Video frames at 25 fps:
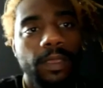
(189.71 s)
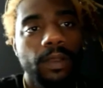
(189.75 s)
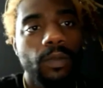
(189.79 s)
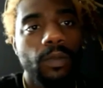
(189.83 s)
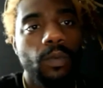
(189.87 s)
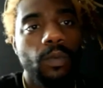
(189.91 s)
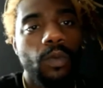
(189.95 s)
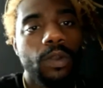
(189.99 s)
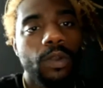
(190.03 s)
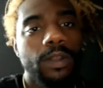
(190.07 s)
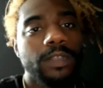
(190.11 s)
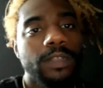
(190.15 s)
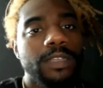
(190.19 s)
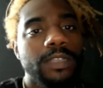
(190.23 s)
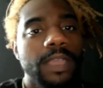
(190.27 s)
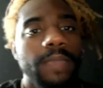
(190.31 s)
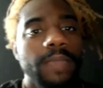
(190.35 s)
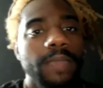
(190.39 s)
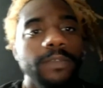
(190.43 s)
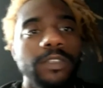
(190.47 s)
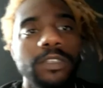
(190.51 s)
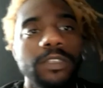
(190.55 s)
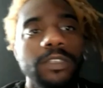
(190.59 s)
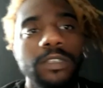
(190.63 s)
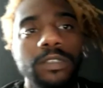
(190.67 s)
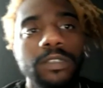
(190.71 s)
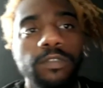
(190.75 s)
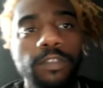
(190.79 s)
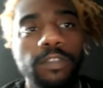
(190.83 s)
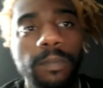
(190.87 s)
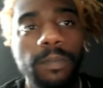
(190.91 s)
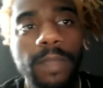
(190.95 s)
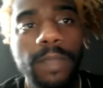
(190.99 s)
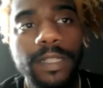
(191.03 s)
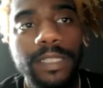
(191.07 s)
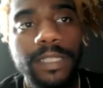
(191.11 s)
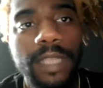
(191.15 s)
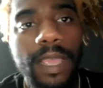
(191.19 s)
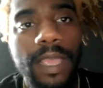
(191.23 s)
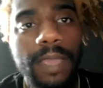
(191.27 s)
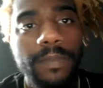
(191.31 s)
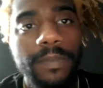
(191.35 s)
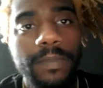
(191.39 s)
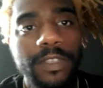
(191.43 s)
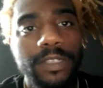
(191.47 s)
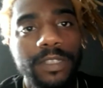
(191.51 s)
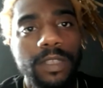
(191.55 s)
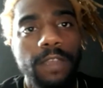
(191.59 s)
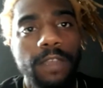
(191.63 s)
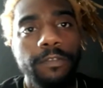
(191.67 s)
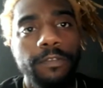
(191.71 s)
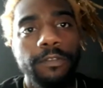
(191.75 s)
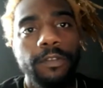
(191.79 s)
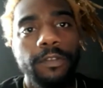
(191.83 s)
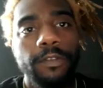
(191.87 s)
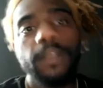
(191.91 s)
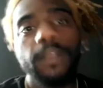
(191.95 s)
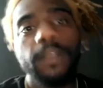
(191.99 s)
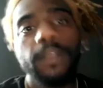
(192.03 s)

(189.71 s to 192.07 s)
awarded damages for my time and suffering.